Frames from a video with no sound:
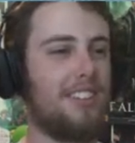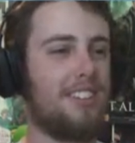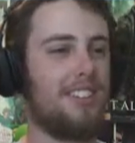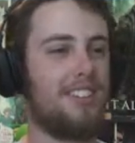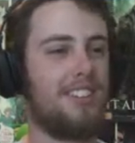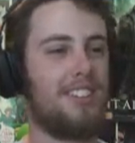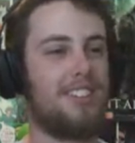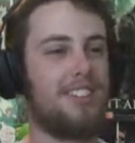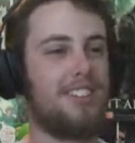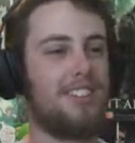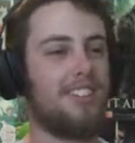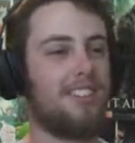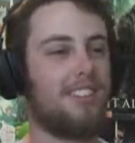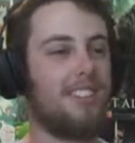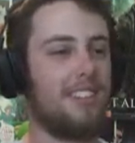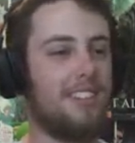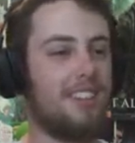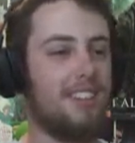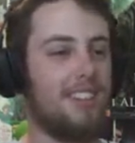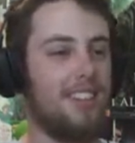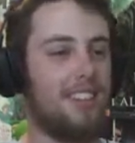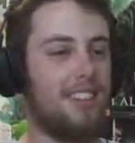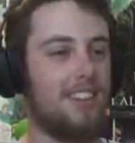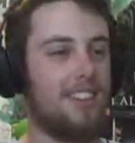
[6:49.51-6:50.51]

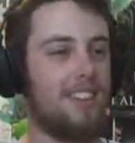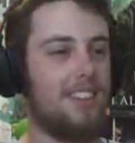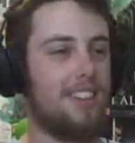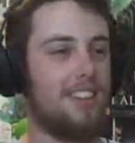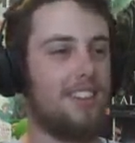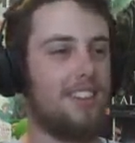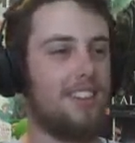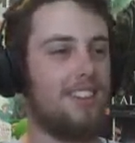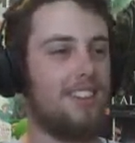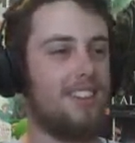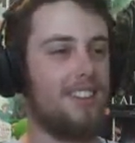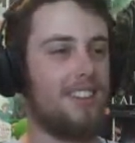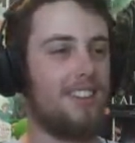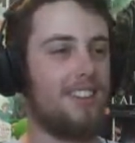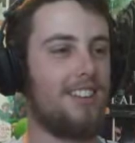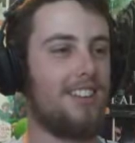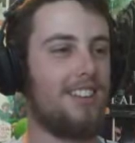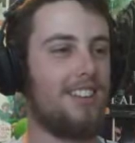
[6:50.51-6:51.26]
Nothing is said.